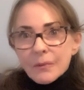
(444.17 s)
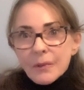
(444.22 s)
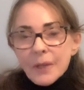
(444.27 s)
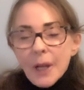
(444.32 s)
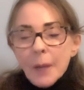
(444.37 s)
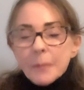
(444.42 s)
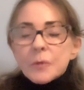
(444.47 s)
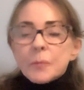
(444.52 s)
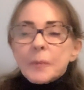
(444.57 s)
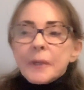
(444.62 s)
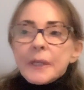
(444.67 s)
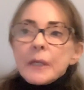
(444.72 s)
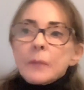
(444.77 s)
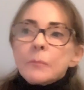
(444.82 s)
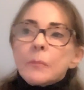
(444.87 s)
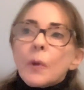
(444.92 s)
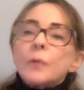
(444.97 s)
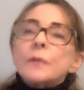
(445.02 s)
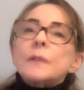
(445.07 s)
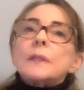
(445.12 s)
Now I'm speaking
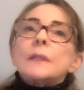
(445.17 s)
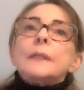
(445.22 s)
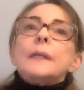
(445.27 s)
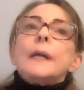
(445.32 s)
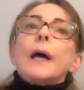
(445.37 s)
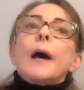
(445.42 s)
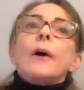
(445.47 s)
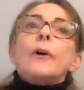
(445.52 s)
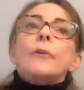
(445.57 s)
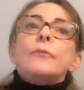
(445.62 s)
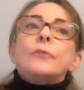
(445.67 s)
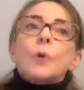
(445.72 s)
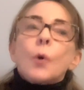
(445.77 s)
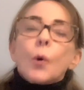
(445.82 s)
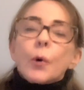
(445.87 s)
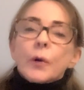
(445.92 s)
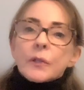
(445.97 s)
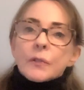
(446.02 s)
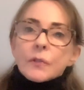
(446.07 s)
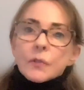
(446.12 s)
mostly of
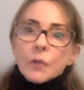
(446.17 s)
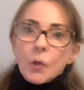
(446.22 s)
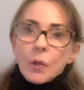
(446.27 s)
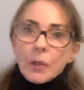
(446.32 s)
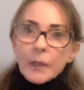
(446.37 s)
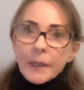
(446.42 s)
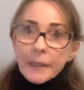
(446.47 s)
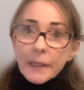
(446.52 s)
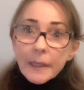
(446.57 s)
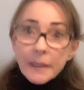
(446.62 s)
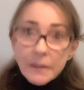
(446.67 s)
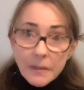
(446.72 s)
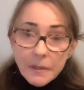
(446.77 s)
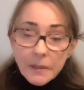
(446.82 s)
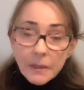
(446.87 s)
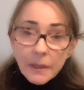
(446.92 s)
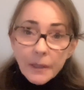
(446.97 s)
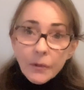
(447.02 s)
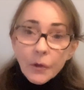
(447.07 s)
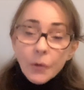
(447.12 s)
cortisol and insulin.